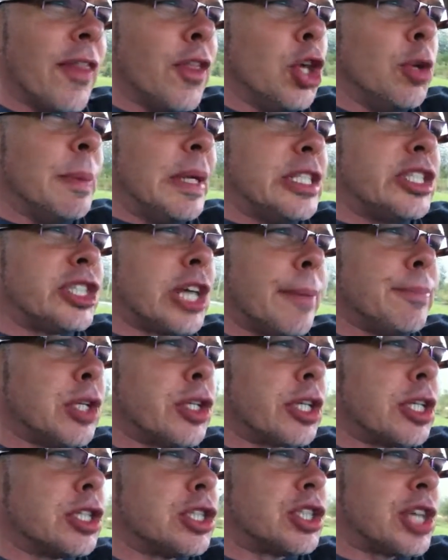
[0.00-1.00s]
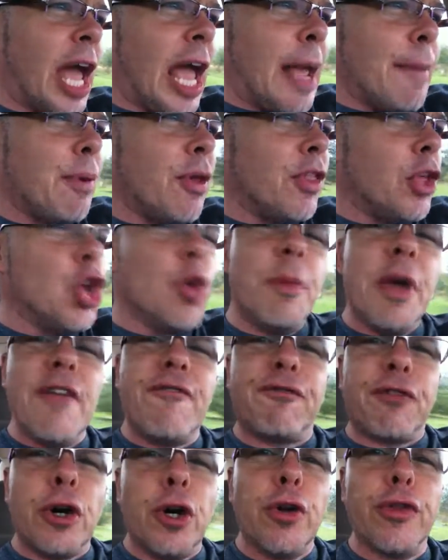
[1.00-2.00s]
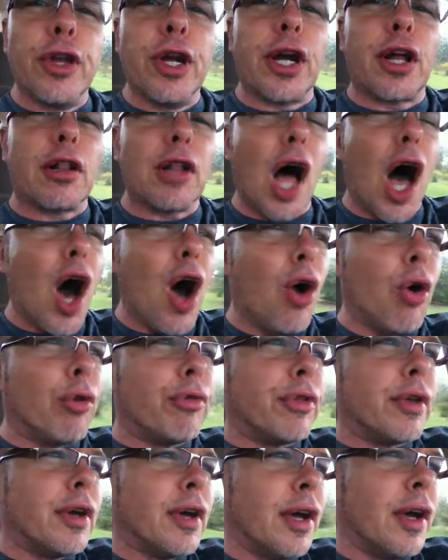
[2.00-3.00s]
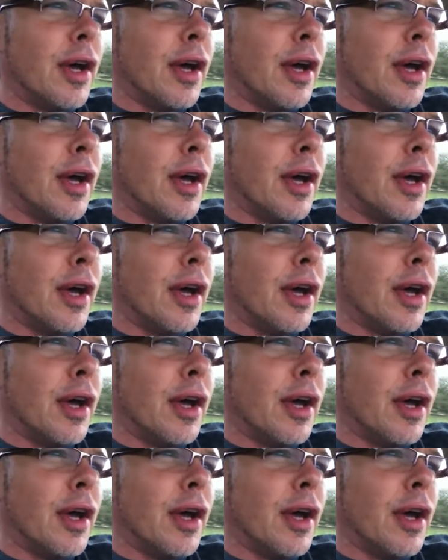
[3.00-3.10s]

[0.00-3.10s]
not that you be subject to shame, but that you be further clothed.